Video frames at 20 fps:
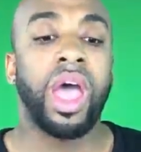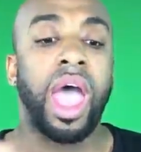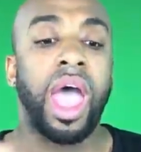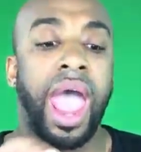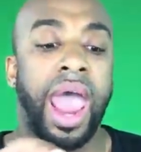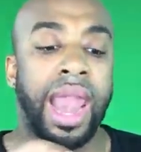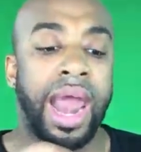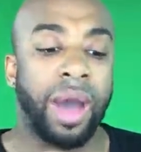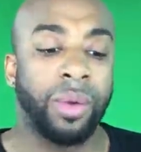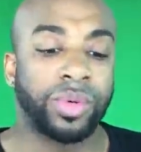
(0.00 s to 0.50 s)

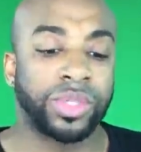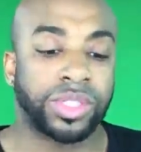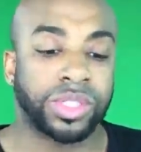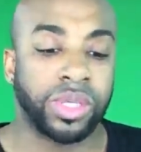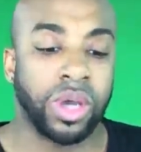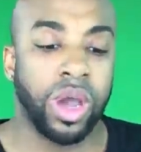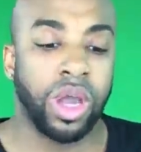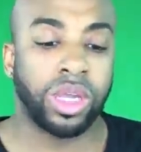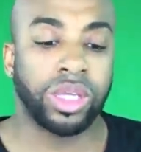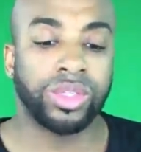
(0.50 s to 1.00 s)
And I was
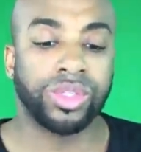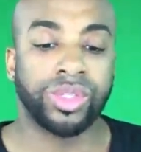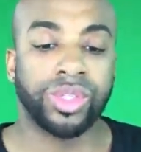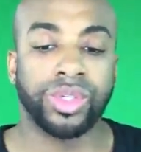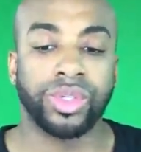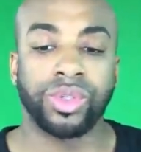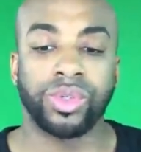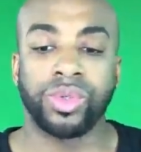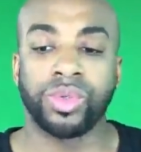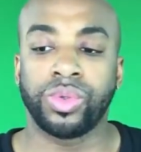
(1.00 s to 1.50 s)
talking
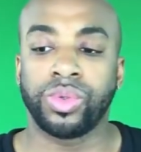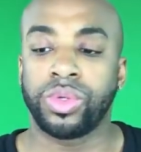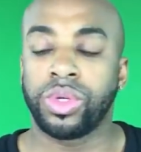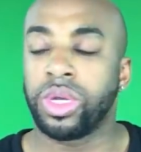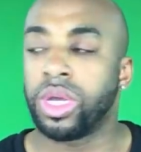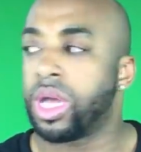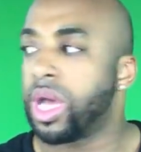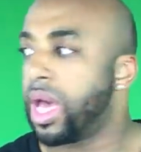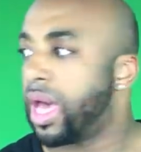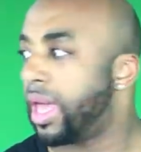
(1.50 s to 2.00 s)
to,
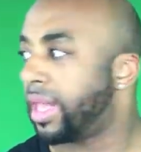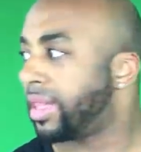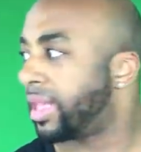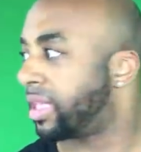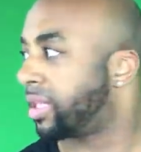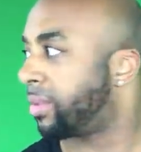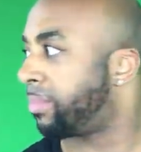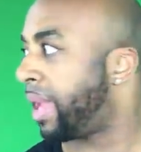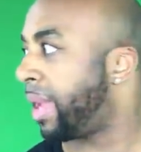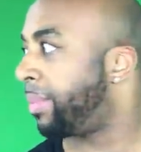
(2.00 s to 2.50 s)
I
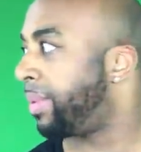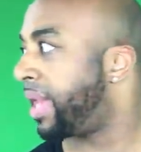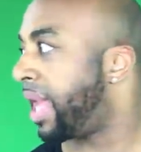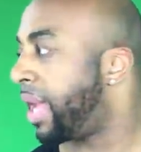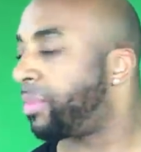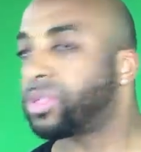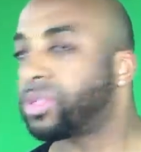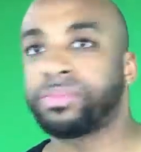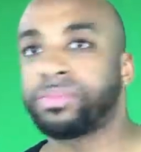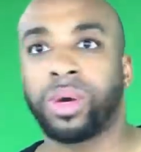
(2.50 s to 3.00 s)
think the baby
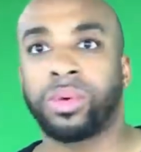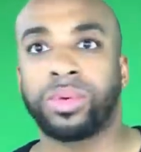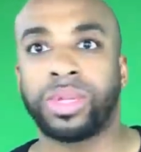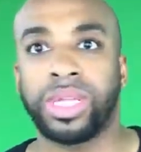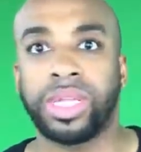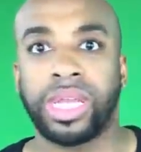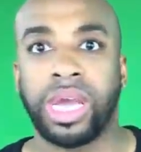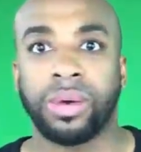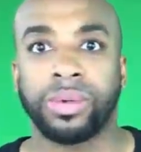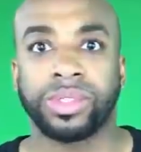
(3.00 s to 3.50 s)
name was
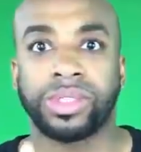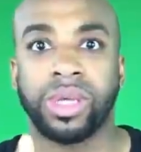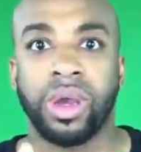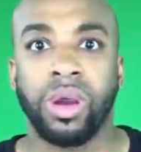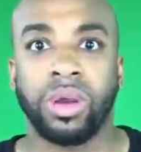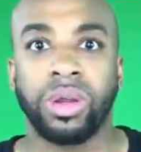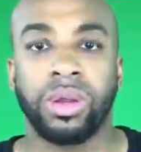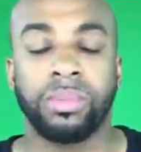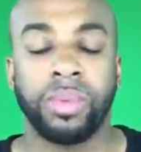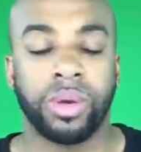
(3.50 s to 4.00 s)
Monique. I was
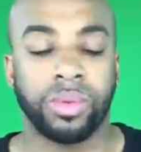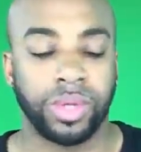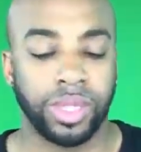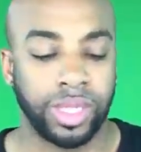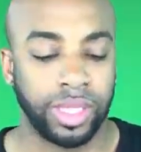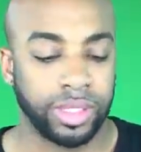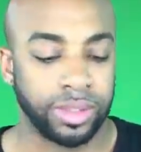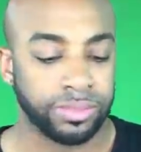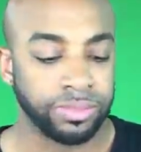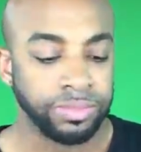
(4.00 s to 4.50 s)
talking to
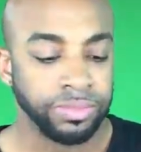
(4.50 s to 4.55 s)
Monique.